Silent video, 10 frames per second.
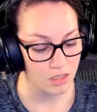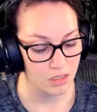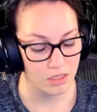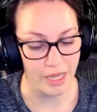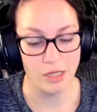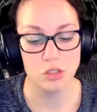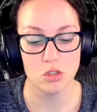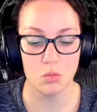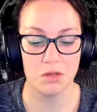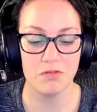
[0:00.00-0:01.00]
Next,
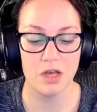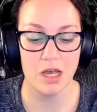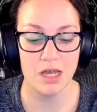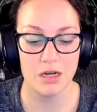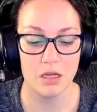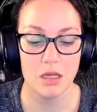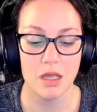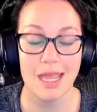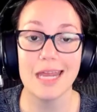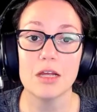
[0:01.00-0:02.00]
we've got
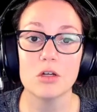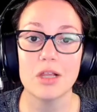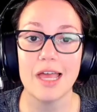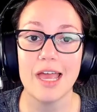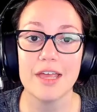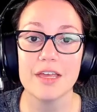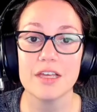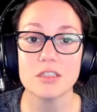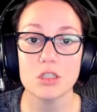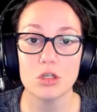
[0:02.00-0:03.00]
angle A
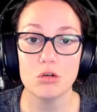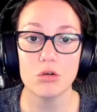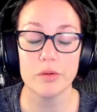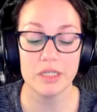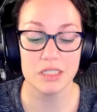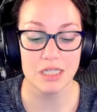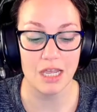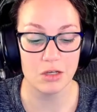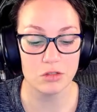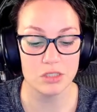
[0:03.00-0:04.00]
is congruent to
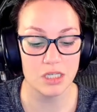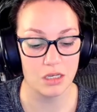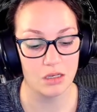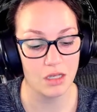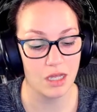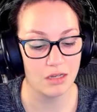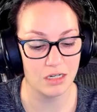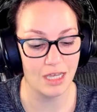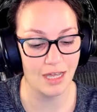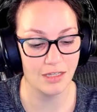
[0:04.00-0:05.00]
angle C. And
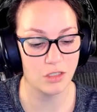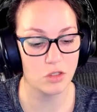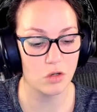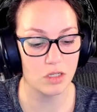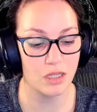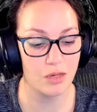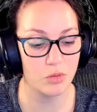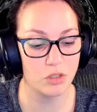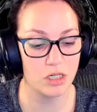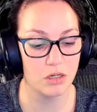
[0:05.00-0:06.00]
again, that's already labeled
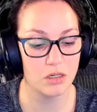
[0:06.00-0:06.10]
here.